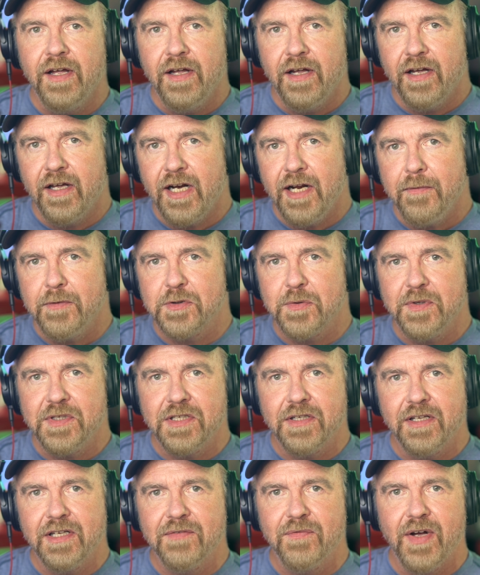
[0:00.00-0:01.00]
And I was
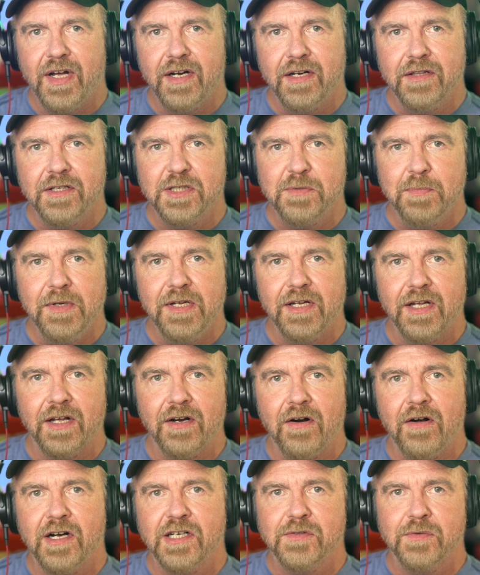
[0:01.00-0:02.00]
recently invited to speak
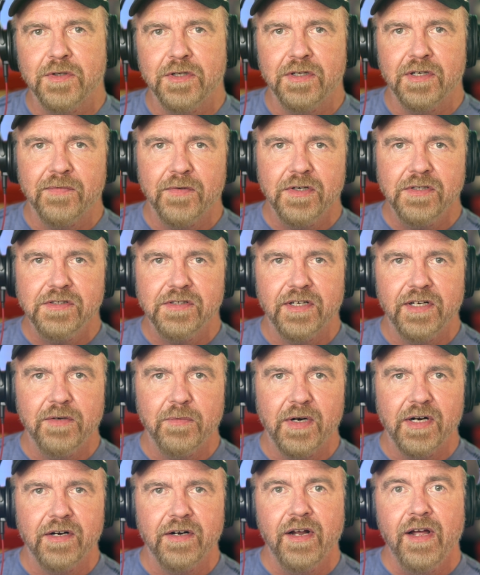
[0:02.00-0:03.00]
at Oxford University,
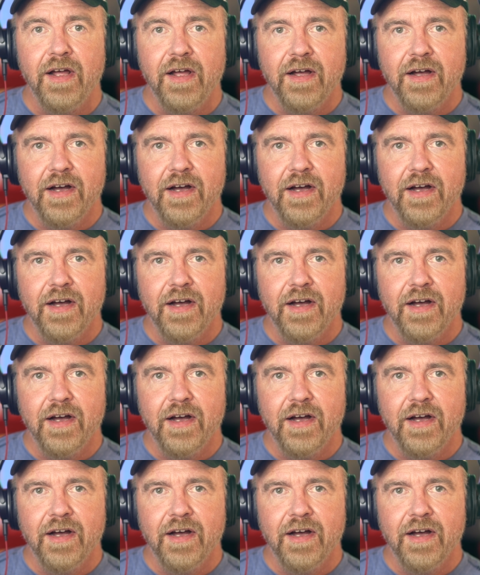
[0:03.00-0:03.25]
where